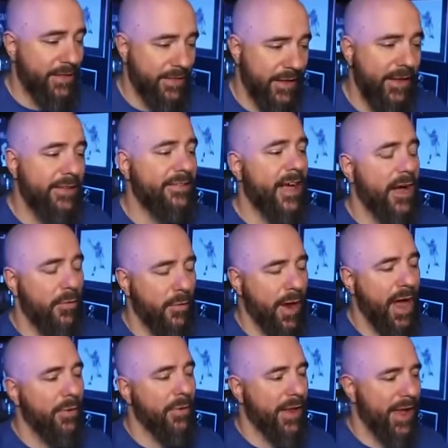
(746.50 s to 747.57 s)
he's got what
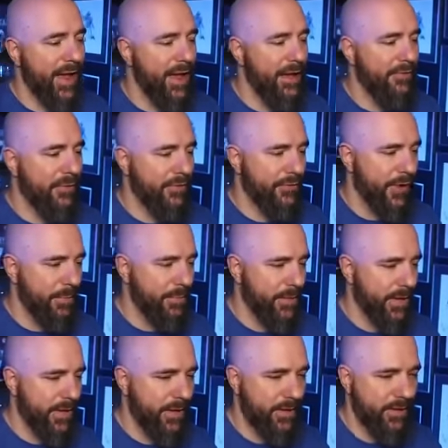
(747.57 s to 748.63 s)
I would have if I played,